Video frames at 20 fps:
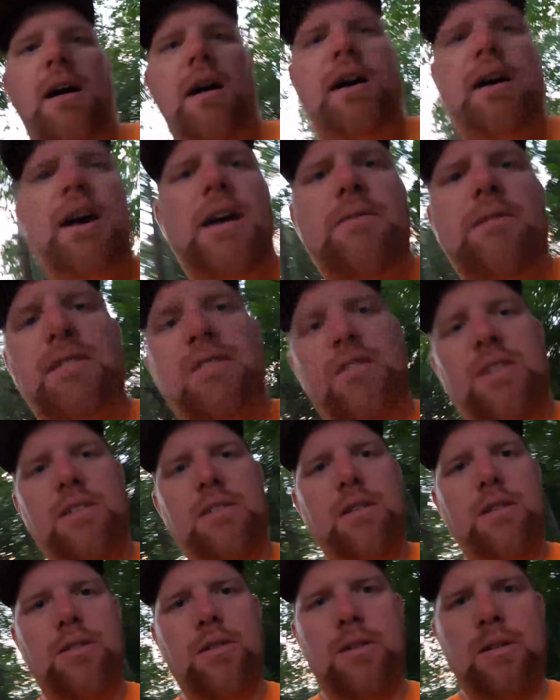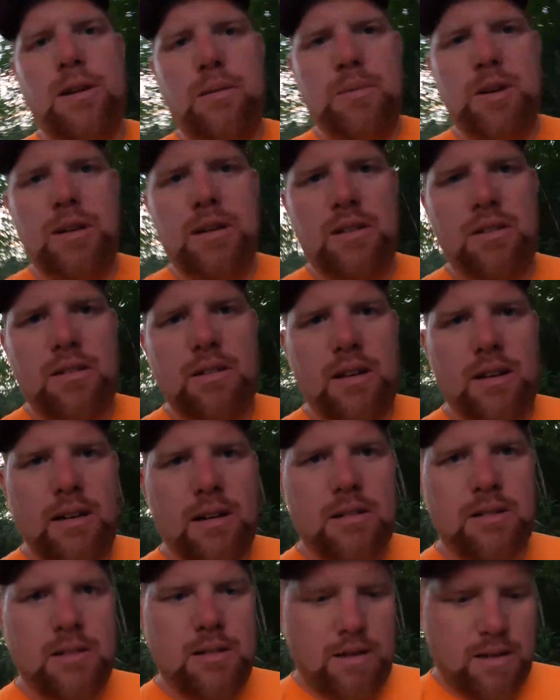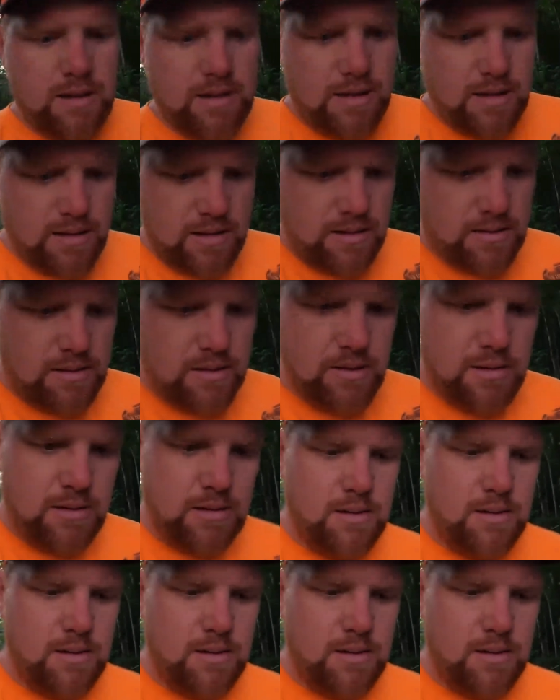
I have it set to 30 minutes now, and